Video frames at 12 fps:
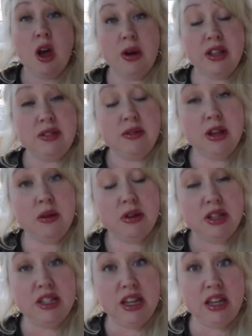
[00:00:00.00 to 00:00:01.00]
Okay, so now I'm
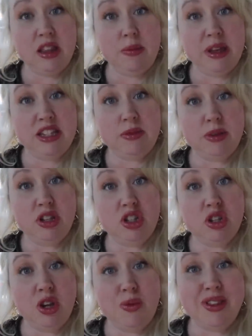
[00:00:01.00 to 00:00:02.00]
going to take you in the basement and
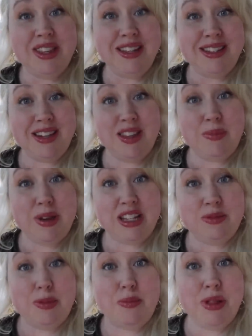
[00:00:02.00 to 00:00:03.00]
show you what they did in the
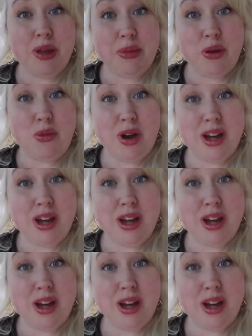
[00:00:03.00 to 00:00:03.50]
basement plumbing